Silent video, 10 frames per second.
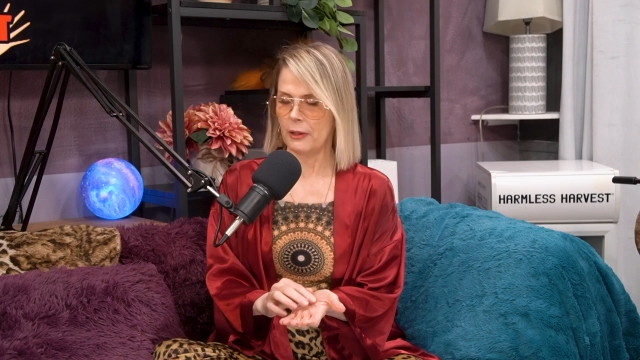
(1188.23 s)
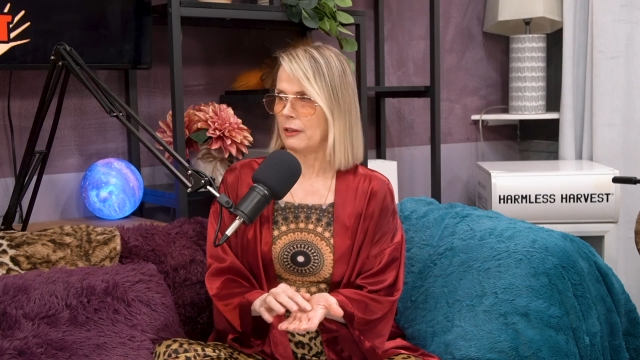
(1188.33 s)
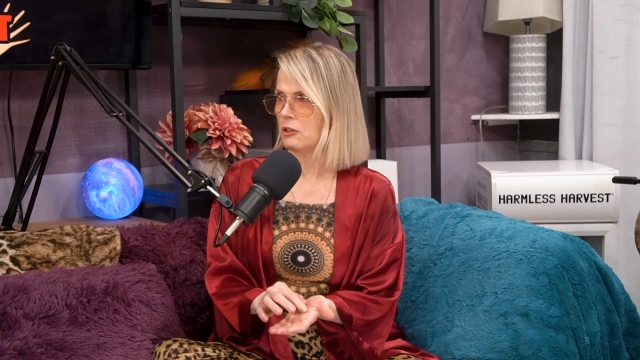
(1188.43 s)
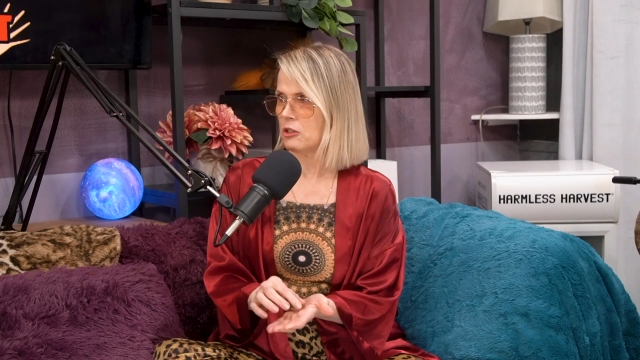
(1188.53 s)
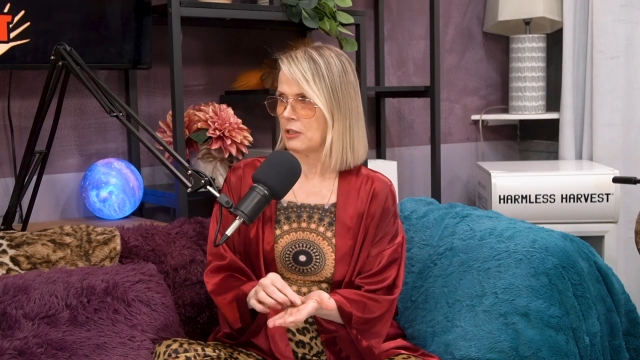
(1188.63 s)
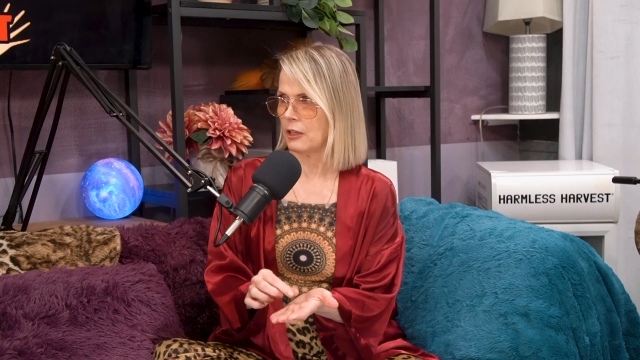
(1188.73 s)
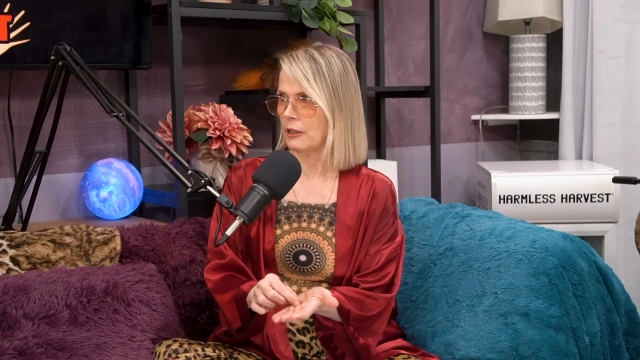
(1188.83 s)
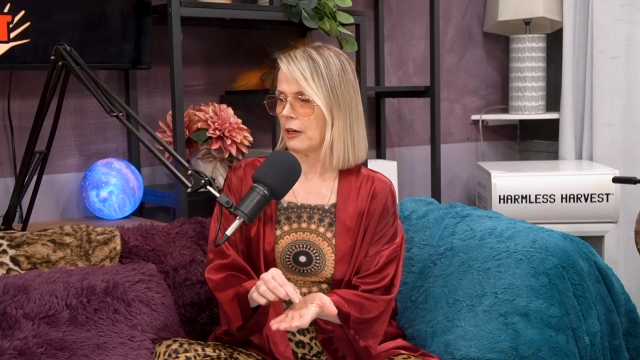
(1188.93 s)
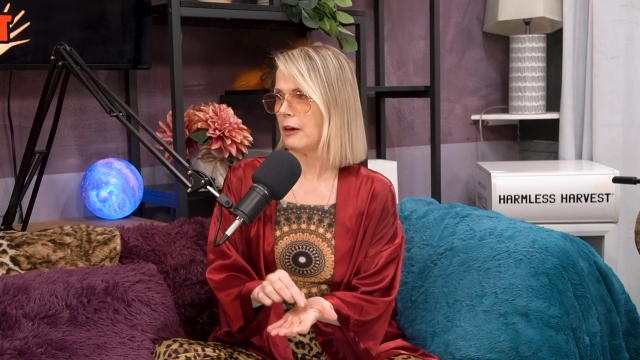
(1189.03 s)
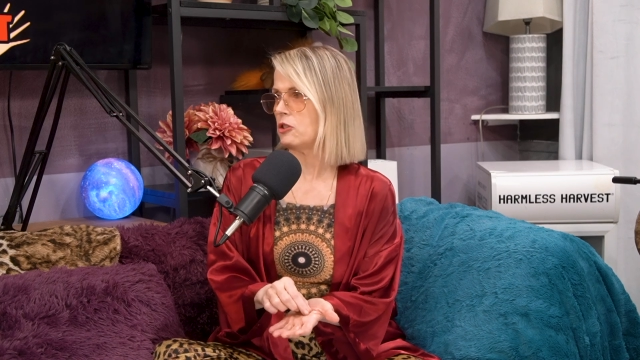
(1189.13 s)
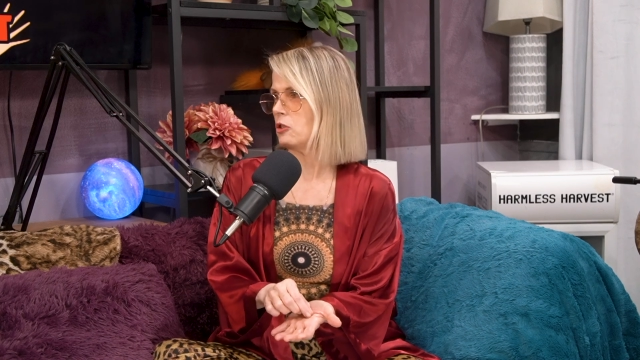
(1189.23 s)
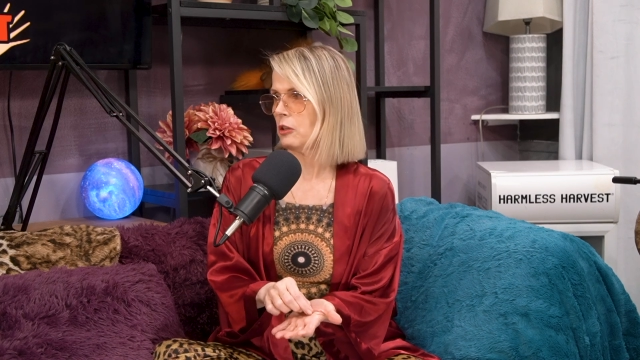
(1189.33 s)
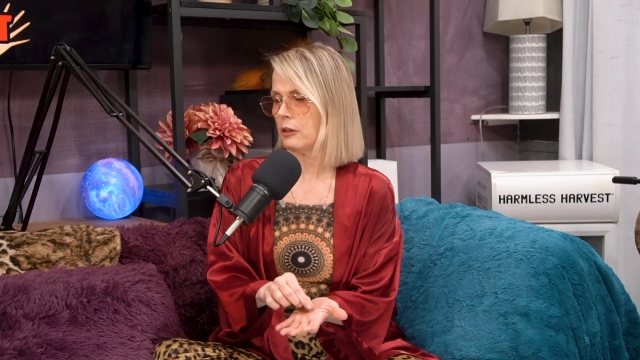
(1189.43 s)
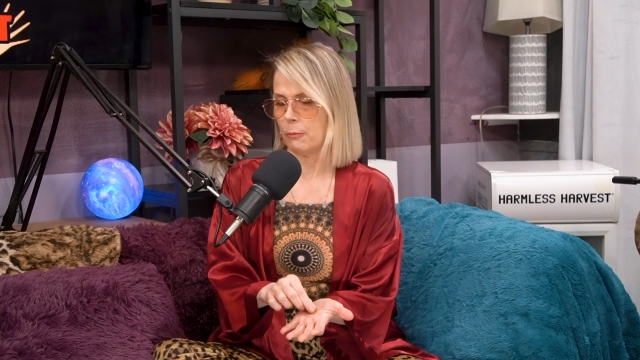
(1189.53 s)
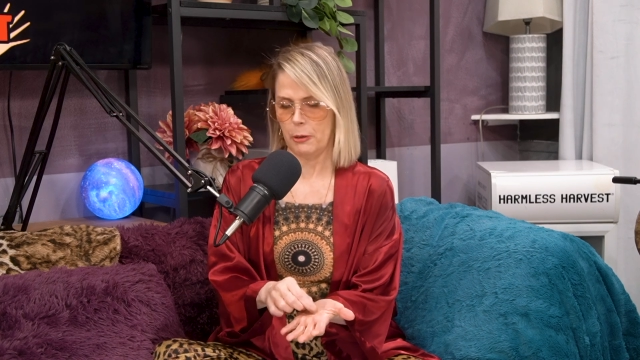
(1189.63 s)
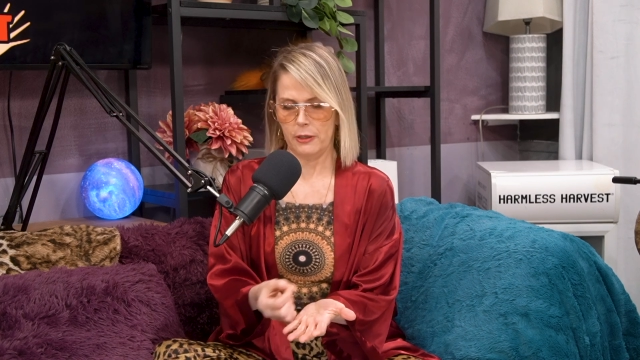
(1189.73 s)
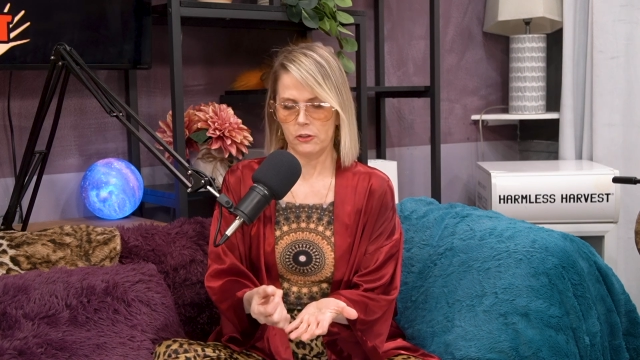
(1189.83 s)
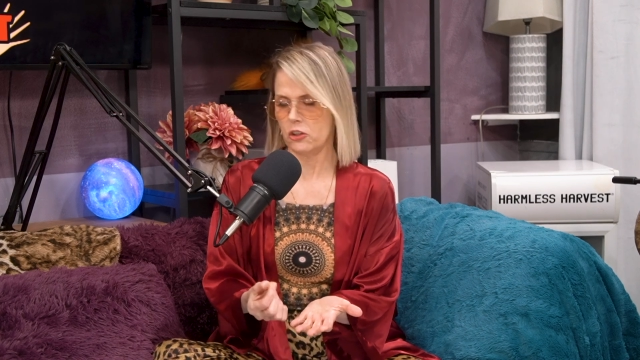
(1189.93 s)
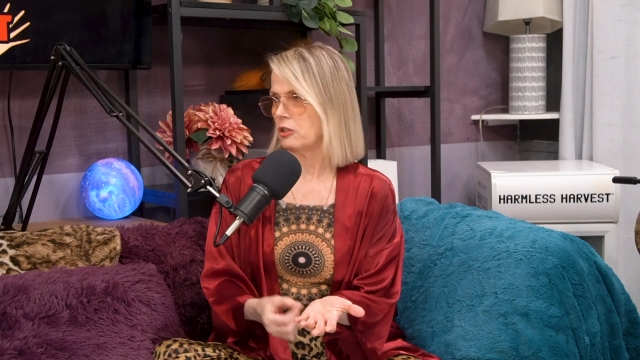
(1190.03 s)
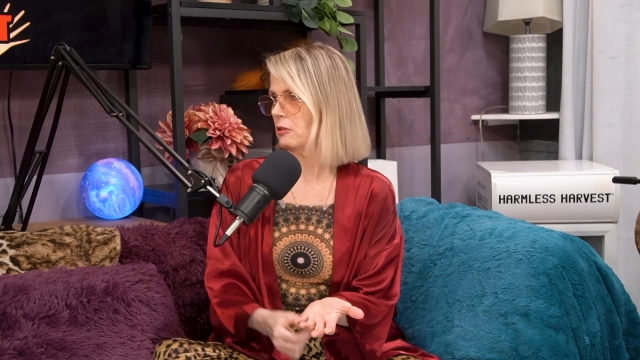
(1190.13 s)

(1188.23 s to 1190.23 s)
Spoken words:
and then just take I just took like a pinch.